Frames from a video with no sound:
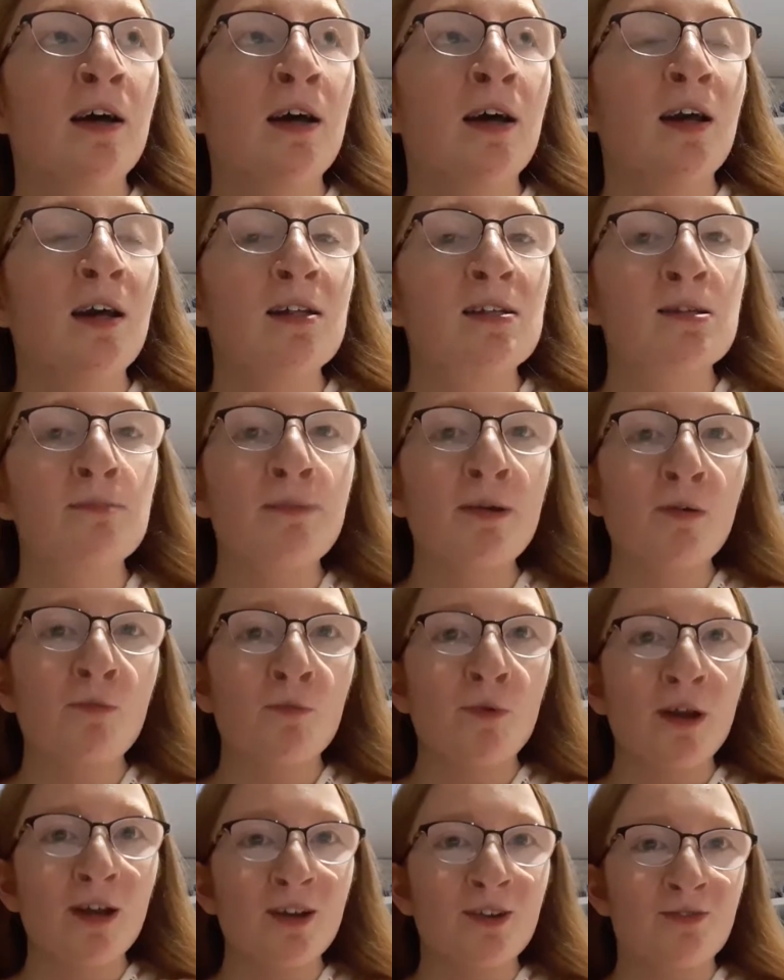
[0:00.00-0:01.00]
it's a bit
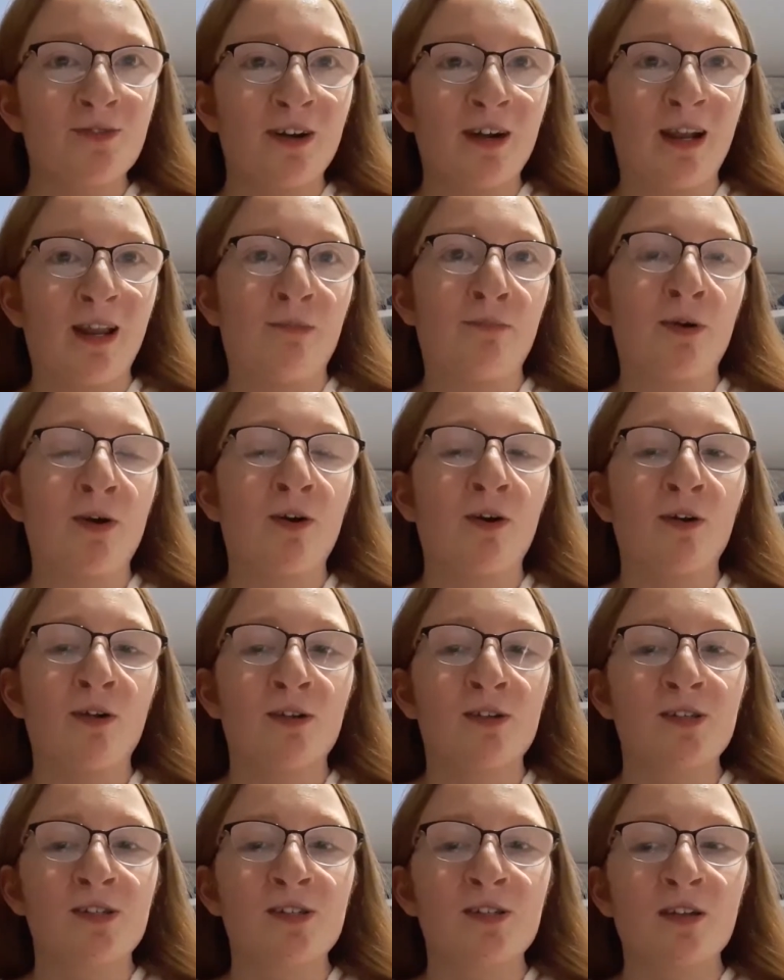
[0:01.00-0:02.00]
weird really,
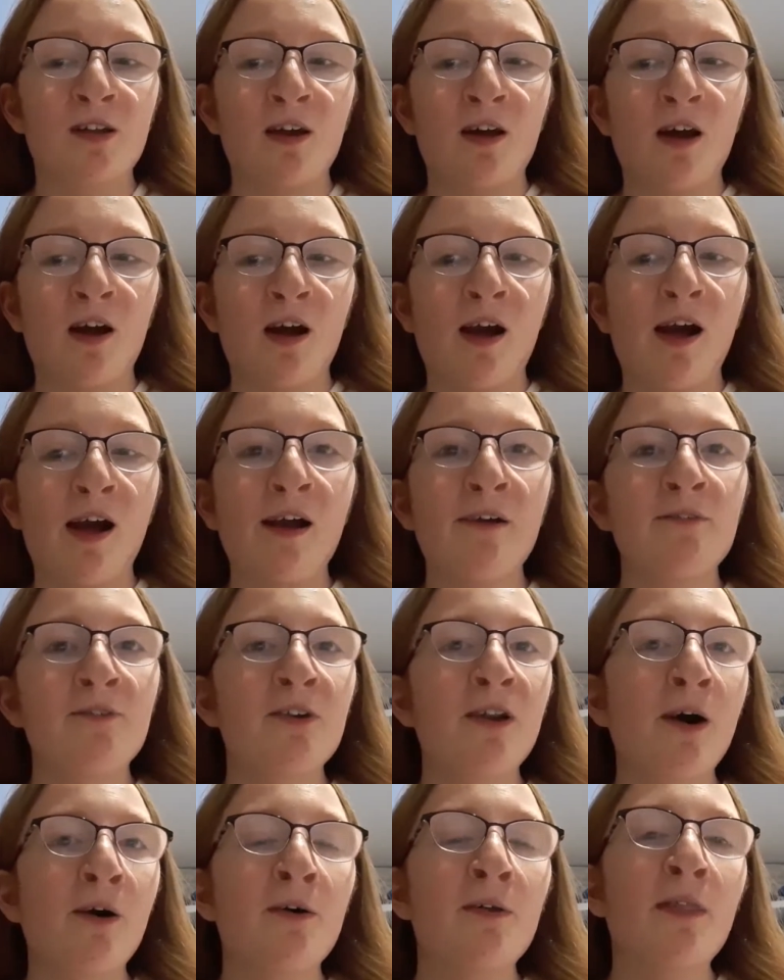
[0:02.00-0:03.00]
because every
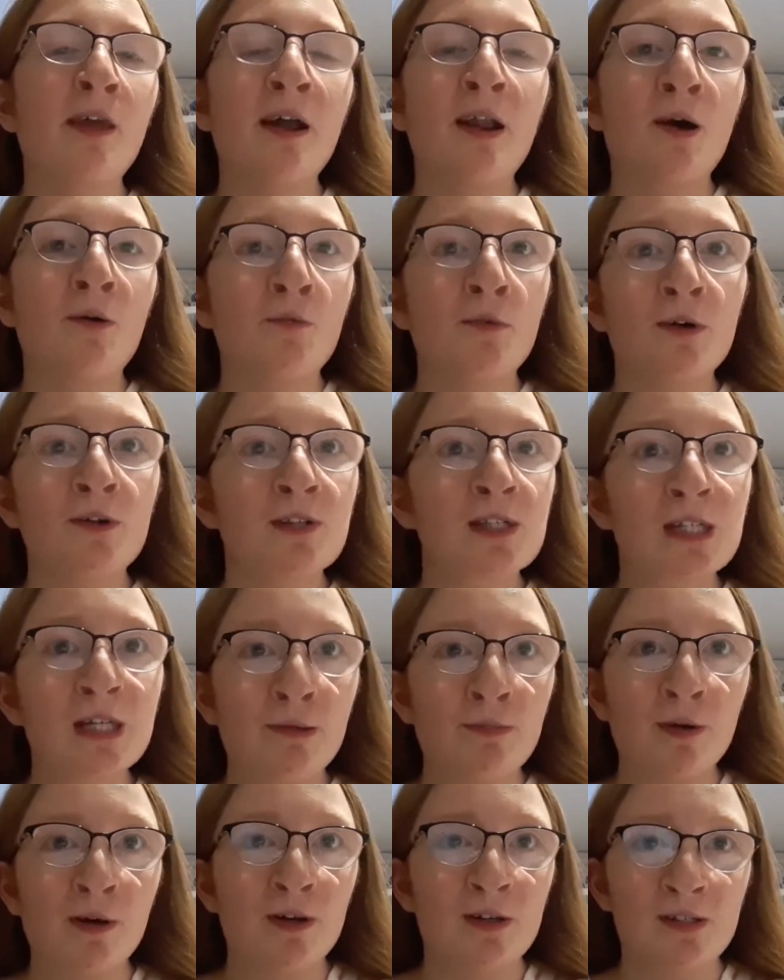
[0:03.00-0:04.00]
now and then I will see
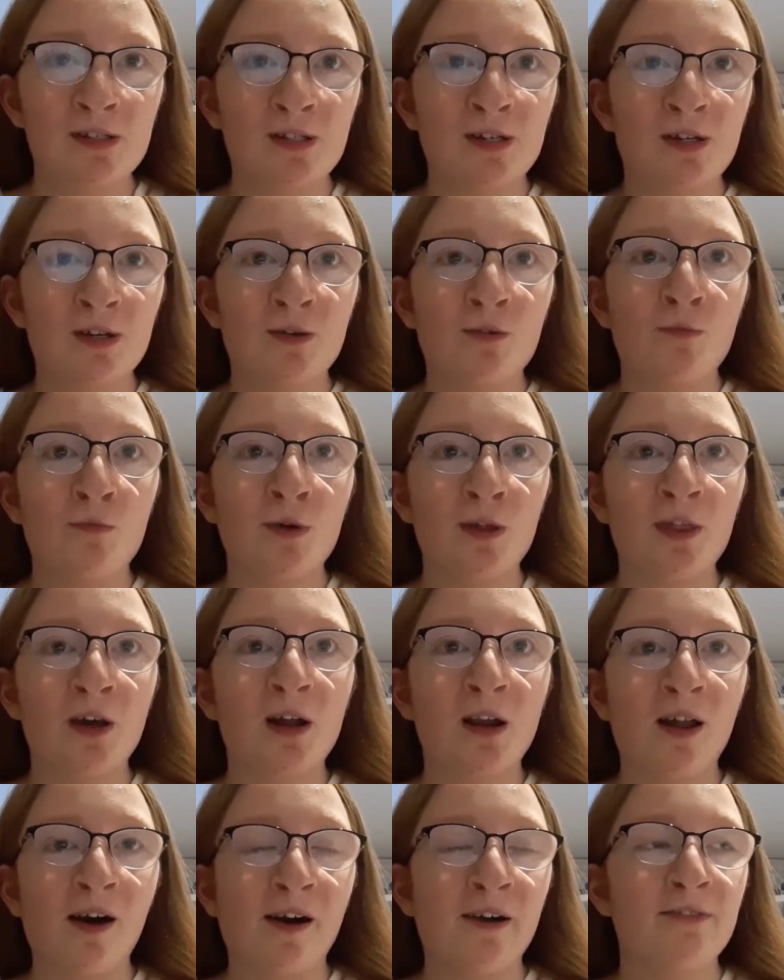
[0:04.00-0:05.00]
a person with a
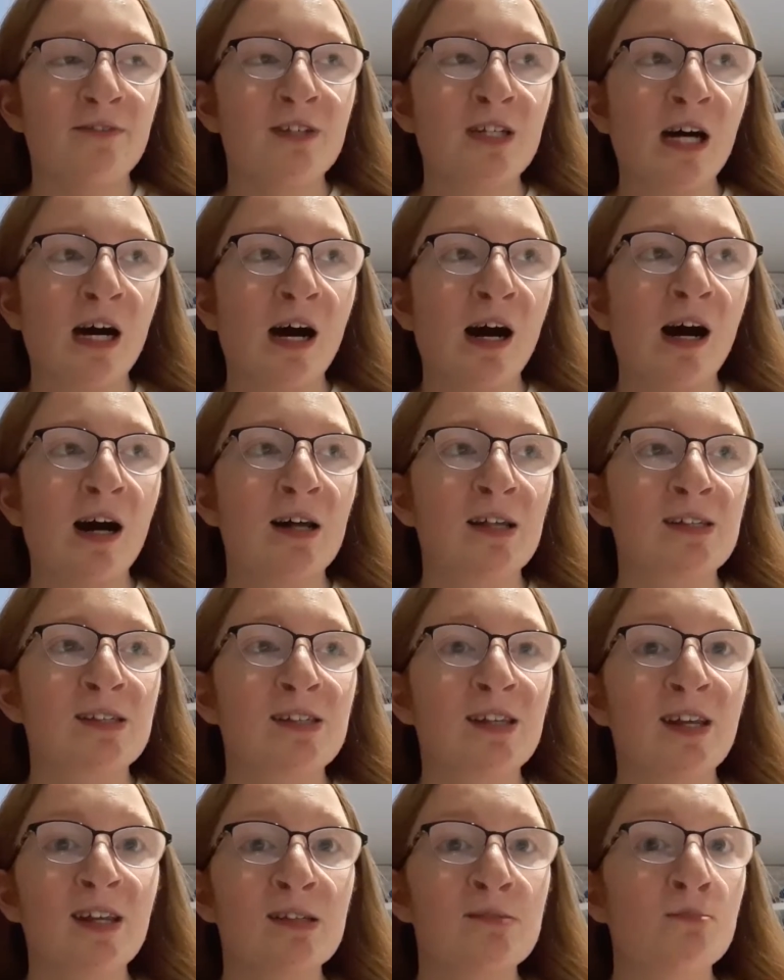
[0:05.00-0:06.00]
cleft,
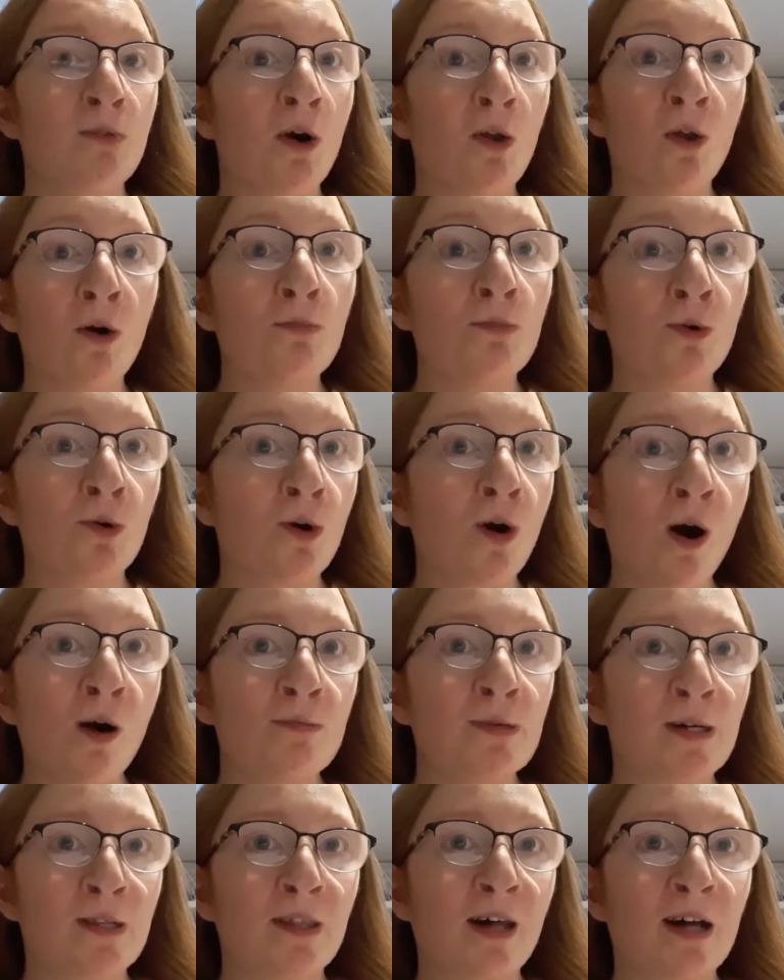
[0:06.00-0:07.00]
as it's a lot more
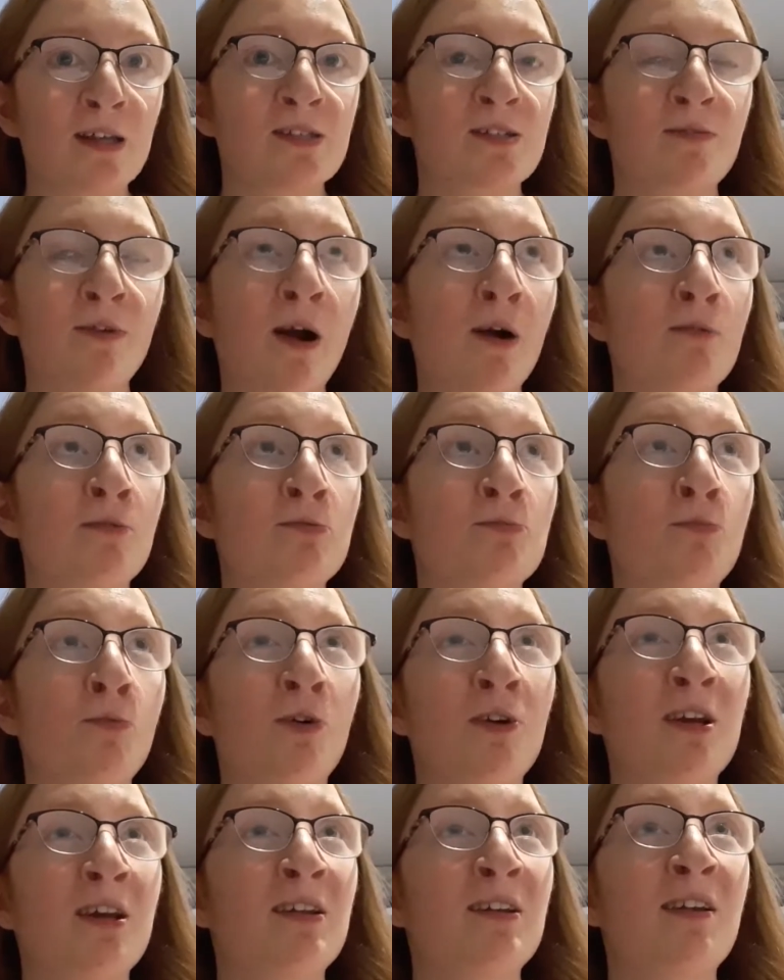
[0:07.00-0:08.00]
common. That's around
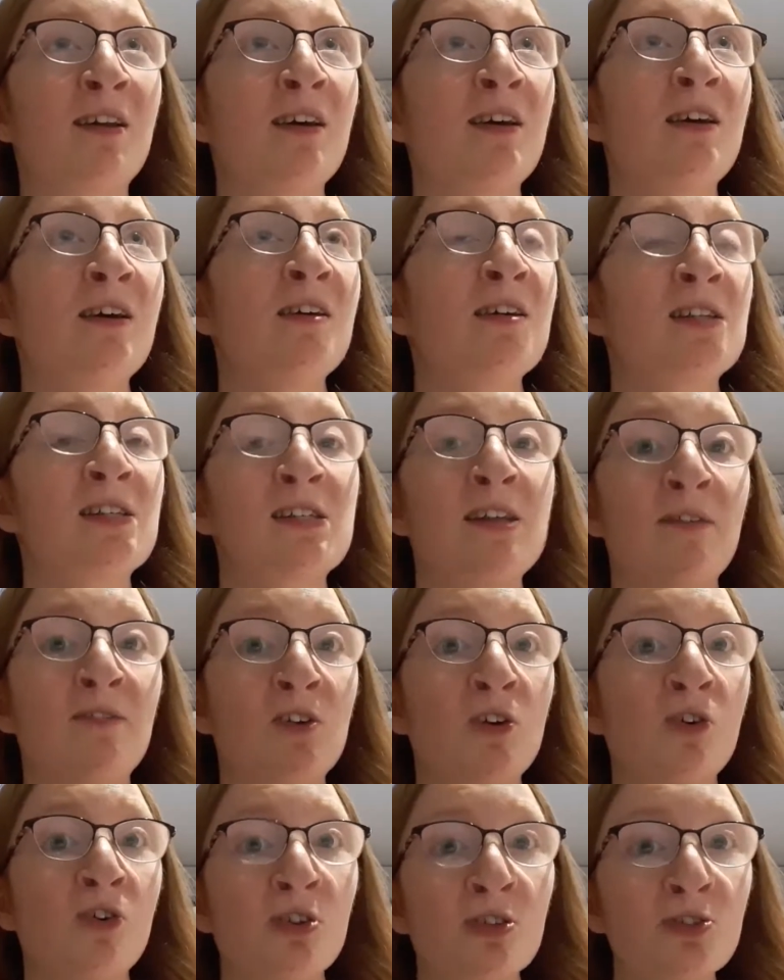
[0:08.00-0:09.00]
1 in
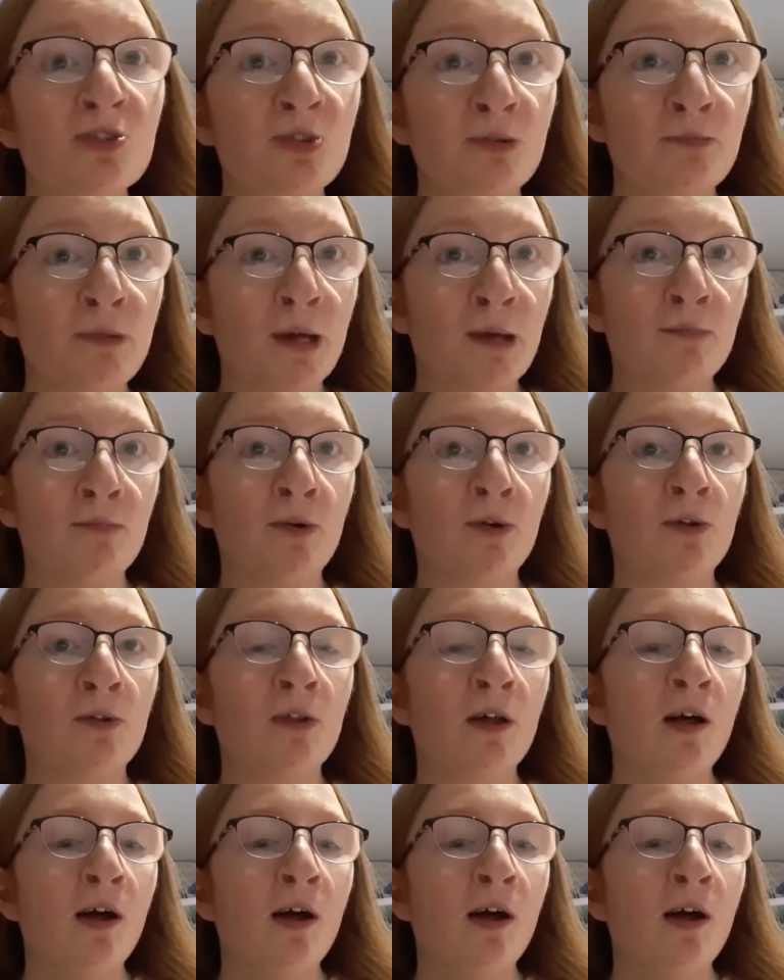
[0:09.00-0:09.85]
700 people.